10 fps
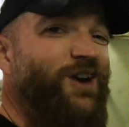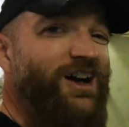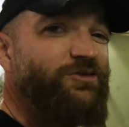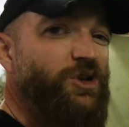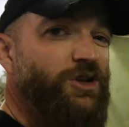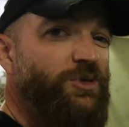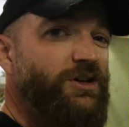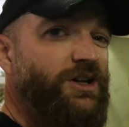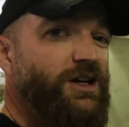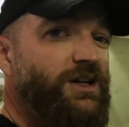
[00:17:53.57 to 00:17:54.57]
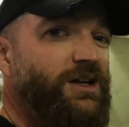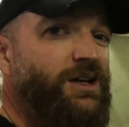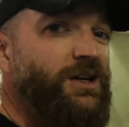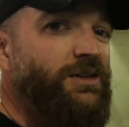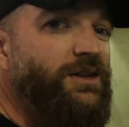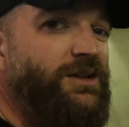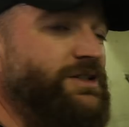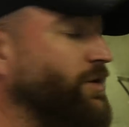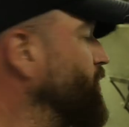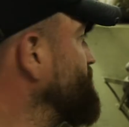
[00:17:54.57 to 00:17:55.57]
five millimeter gun that
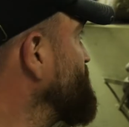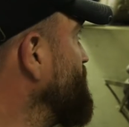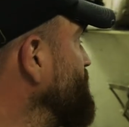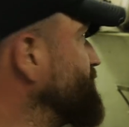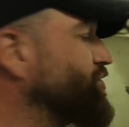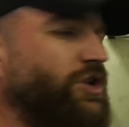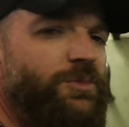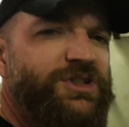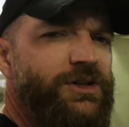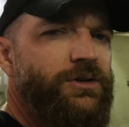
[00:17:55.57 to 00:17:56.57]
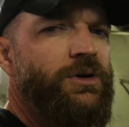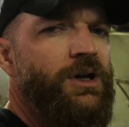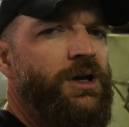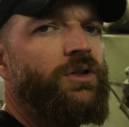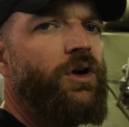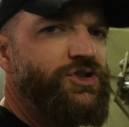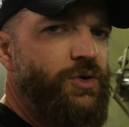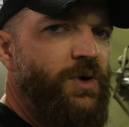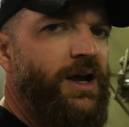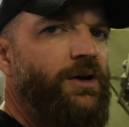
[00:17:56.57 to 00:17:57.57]
is equipped on this Sherman, so
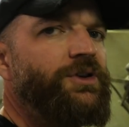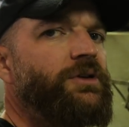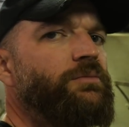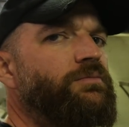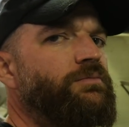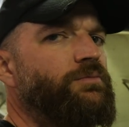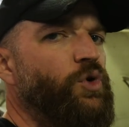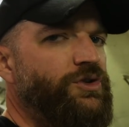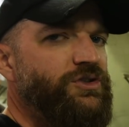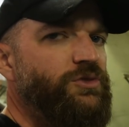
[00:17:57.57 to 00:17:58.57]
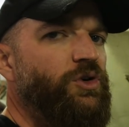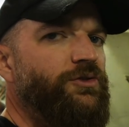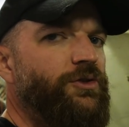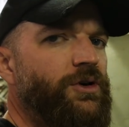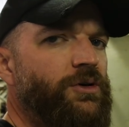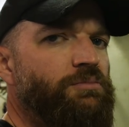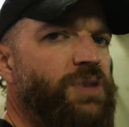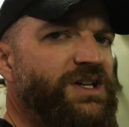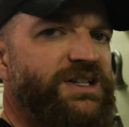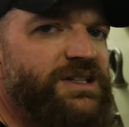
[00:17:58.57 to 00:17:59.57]
larger round, more suitable for
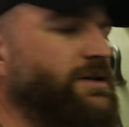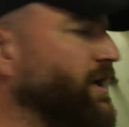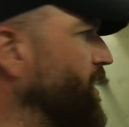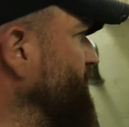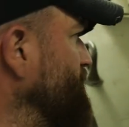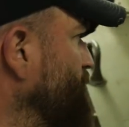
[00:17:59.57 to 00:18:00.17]
busting uh,